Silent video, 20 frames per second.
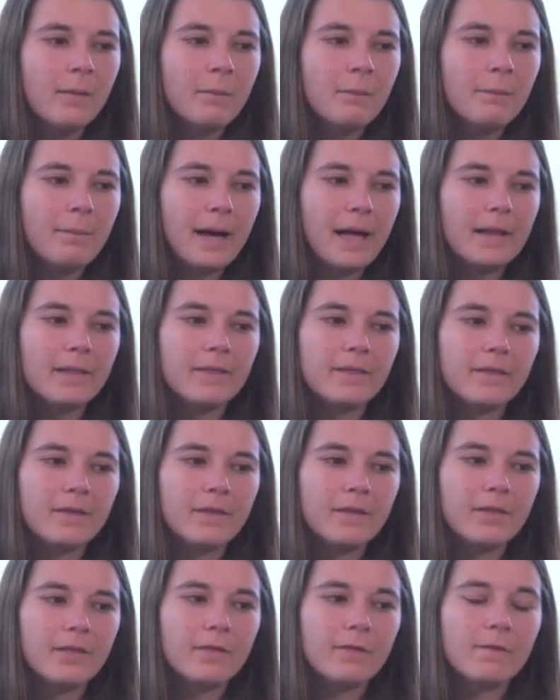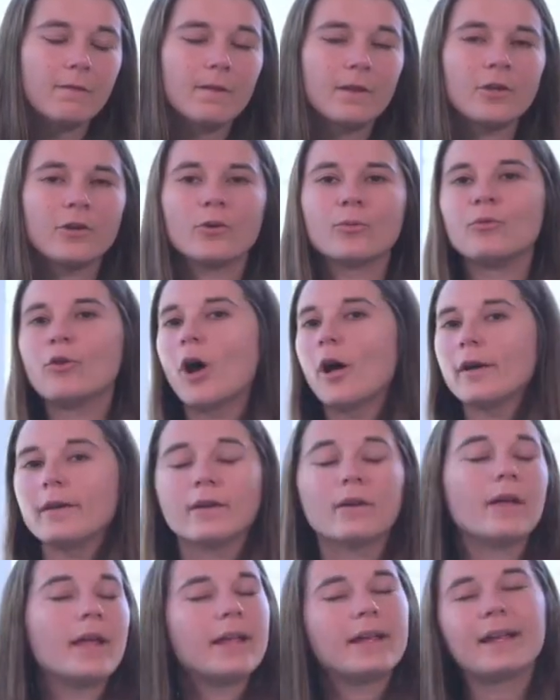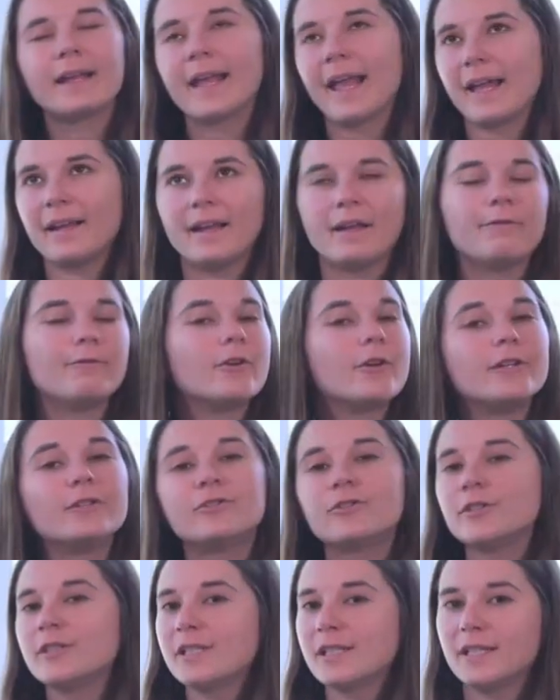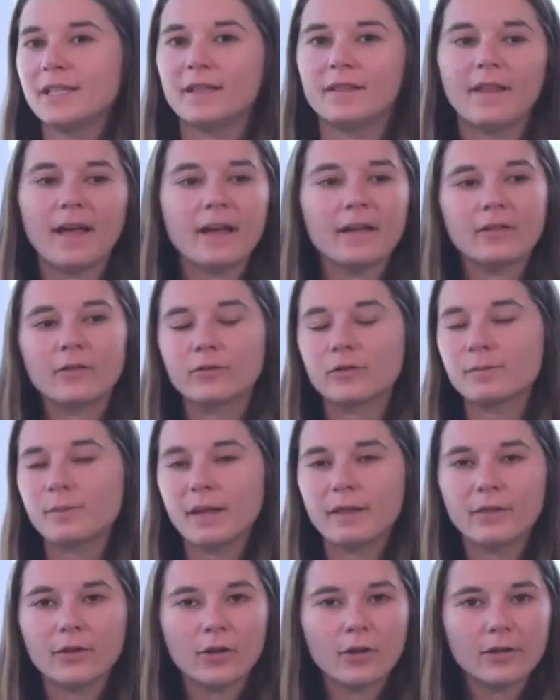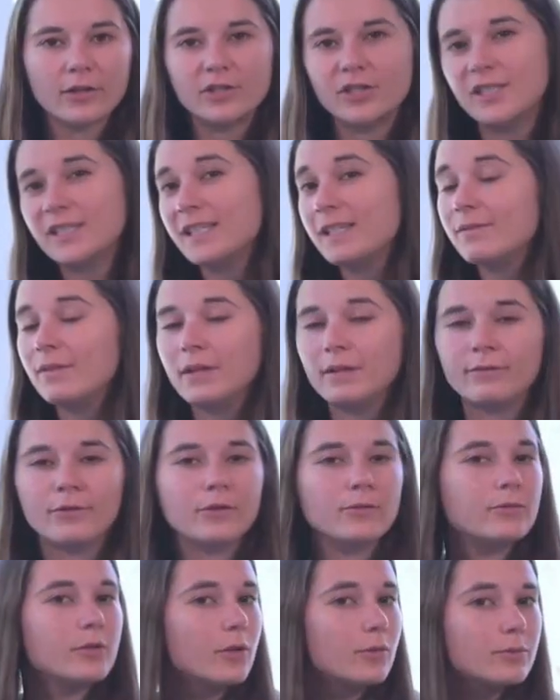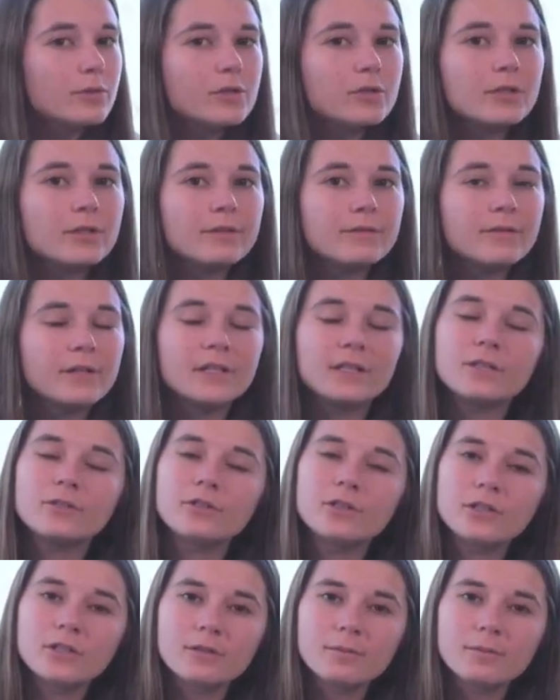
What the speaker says: But and again, if you're interested in those methodologies, even if you don't serve Indigenous